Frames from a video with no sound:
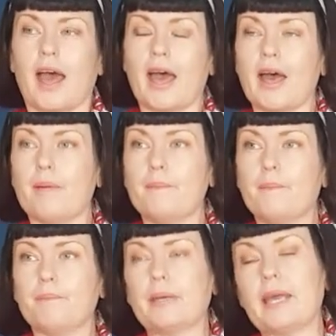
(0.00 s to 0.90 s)

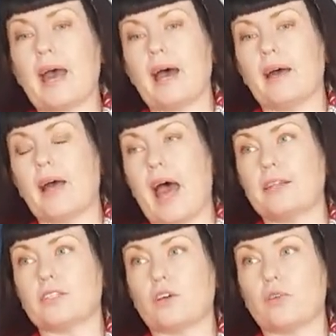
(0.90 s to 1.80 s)

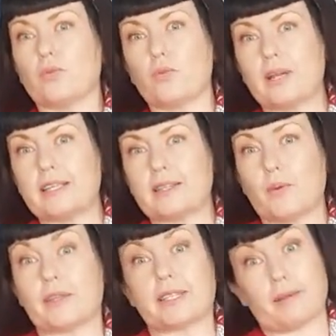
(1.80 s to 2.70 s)
And so the reason
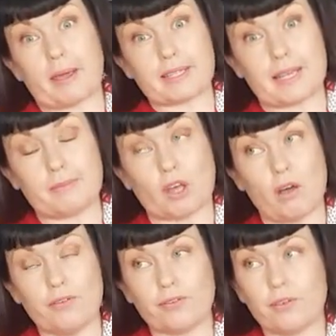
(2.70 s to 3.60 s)
why the centre back seam is
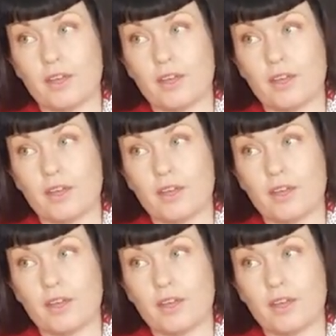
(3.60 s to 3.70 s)
off